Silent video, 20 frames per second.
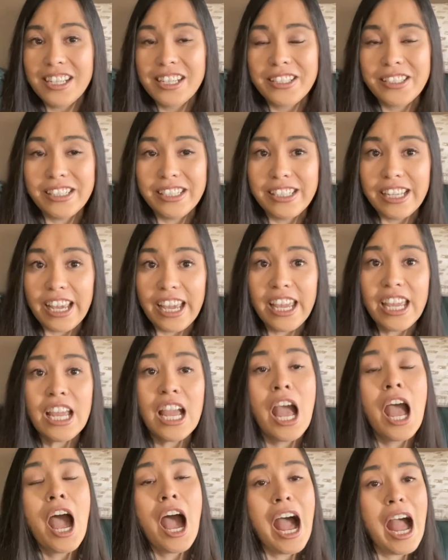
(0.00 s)
Today,
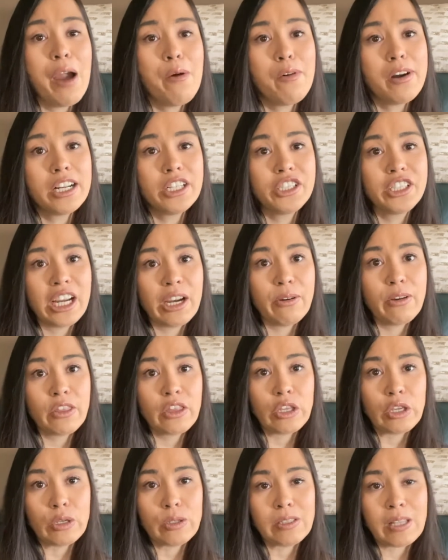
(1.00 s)
I want to share
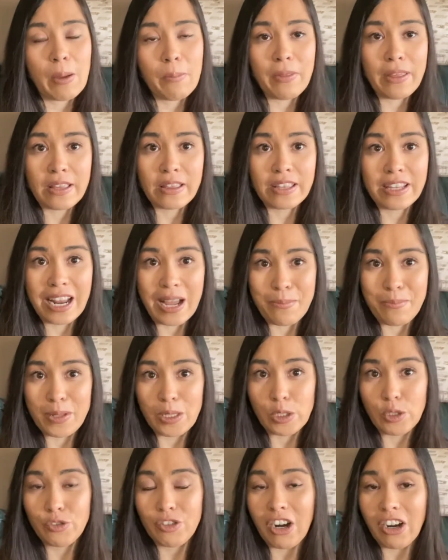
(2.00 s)
with you something that I've
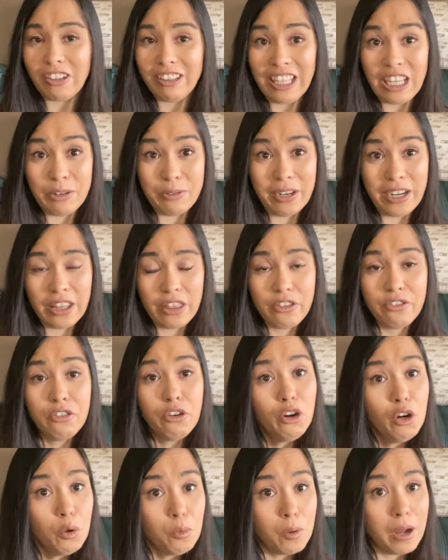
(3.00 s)
been struggling with
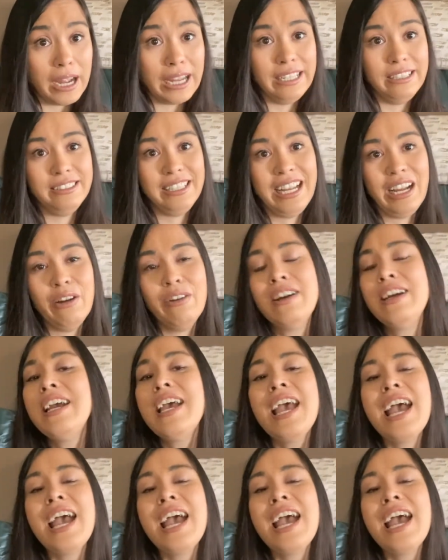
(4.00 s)
for a while now,